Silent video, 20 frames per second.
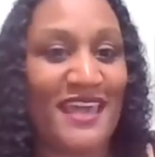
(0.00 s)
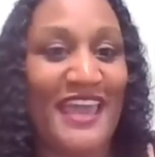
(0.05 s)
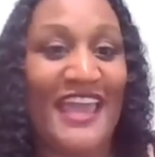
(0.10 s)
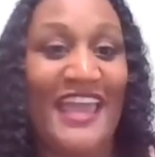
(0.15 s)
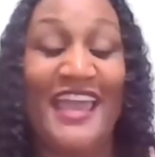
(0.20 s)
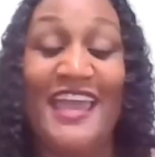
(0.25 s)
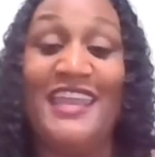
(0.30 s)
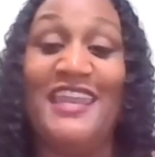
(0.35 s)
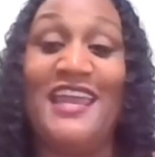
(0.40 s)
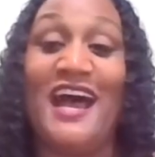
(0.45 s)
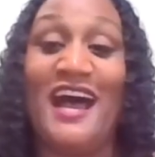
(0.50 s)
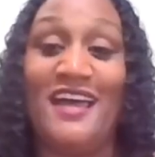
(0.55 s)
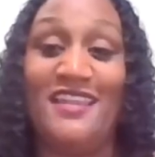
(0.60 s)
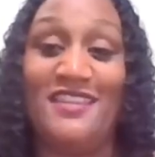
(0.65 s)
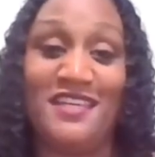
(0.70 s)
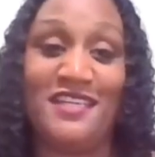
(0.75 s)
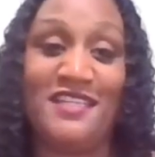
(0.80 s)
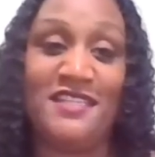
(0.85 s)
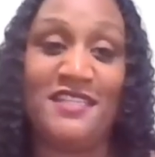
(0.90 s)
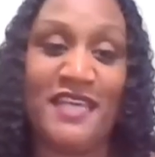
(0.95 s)
And
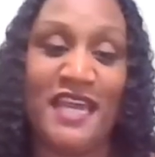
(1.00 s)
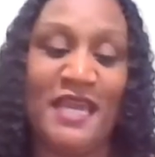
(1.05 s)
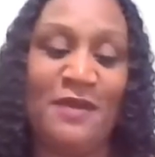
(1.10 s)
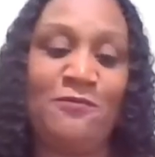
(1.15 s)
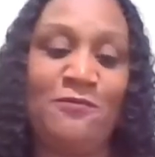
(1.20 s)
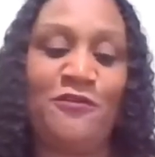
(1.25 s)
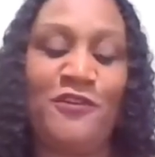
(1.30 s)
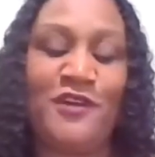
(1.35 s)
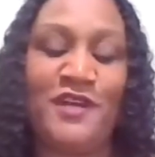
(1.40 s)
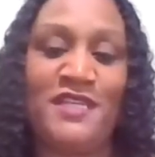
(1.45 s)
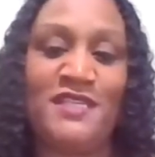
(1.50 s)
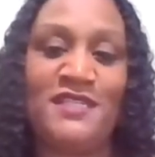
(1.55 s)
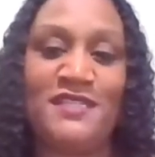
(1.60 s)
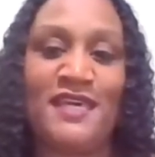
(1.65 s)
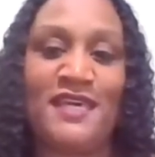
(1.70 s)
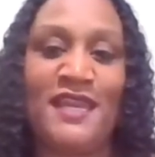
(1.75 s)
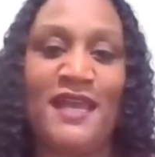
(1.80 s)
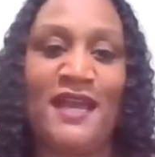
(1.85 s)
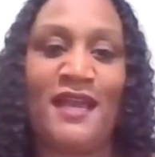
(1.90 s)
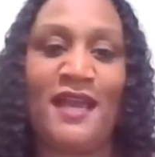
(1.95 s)
the same friends
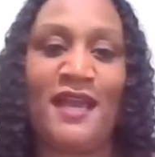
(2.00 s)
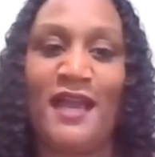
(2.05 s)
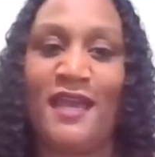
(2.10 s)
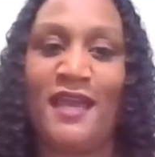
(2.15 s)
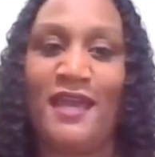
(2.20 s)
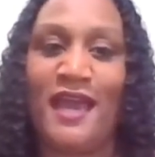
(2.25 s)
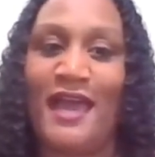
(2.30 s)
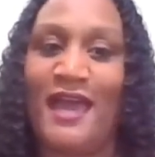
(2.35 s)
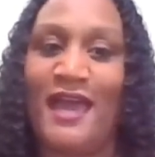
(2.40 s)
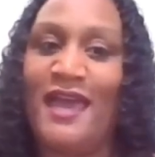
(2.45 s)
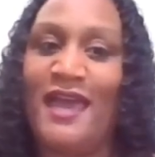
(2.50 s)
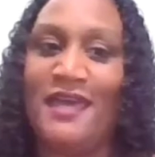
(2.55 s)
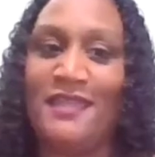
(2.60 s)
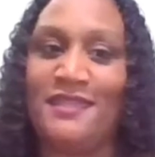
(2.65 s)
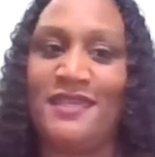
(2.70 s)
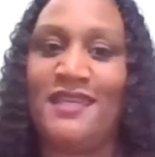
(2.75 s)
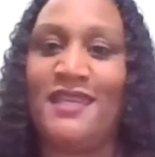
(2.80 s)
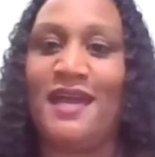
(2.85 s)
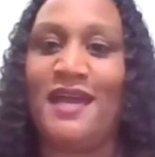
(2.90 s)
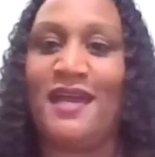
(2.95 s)
that I had
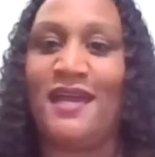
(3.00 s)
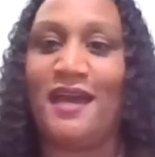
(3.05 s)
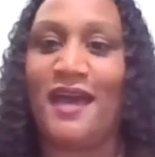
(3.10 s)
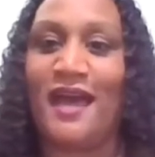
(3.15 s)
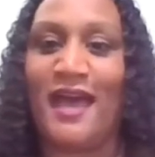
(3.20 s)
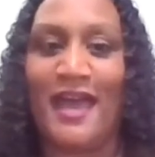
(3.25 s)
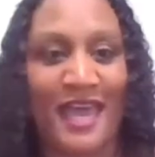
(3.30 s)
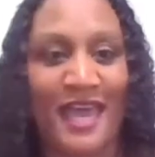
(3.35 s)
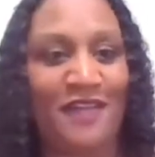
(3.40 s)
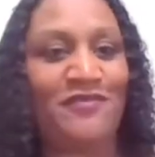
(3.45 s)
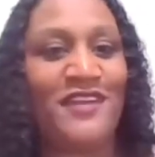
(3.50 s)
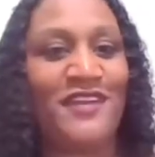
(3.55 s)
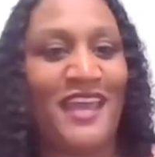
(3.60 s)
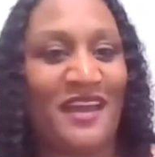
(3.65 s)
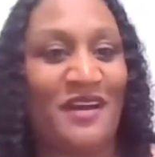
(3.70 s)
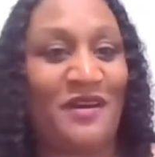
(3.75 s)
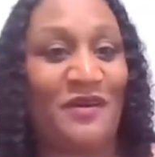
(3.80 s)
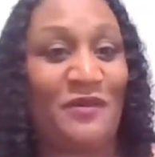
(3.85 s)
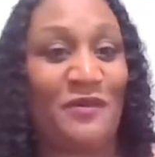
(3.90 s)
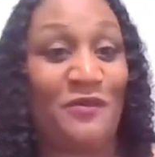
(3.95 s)
then, I have
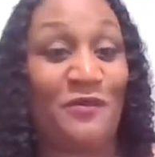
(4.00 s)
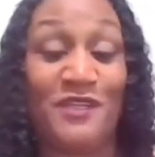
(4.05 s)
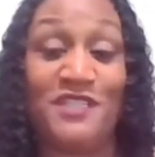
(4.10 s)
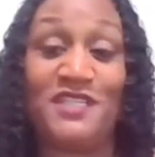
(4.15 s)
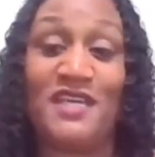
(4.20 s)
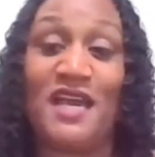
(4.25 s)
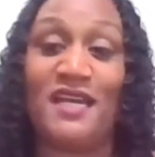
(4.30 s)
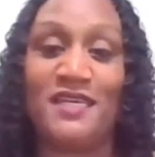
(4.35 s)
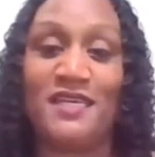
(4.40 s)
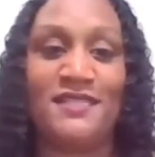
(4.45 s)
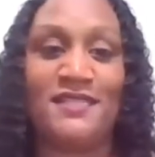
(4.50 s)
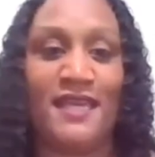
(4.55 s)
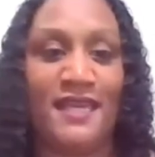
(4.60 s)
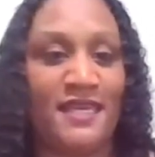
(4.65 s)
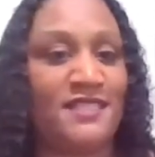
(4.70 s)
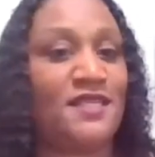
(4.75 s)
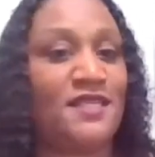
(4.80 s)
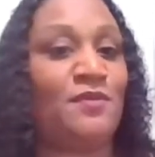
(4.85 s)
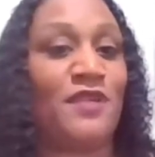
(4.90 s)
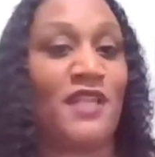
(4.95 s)
now, which I can say
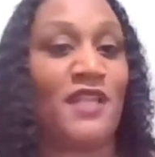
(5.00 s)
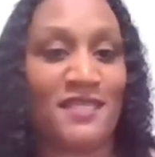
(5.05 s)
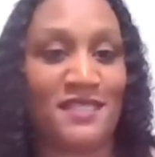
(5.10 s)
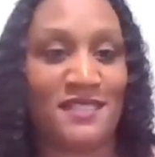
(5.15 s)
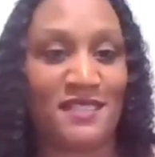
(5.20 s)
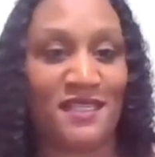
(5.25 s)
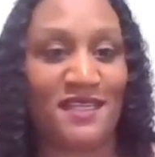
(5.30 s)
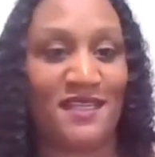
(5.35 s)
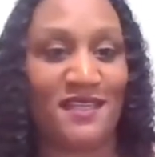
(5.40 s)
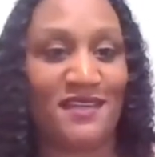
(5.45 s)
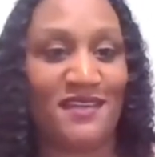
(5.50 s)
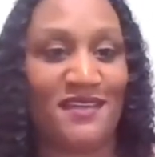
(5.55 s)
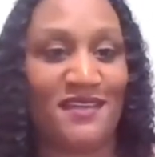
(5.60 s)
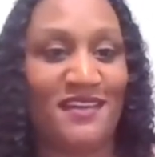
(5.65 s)
is a blessing,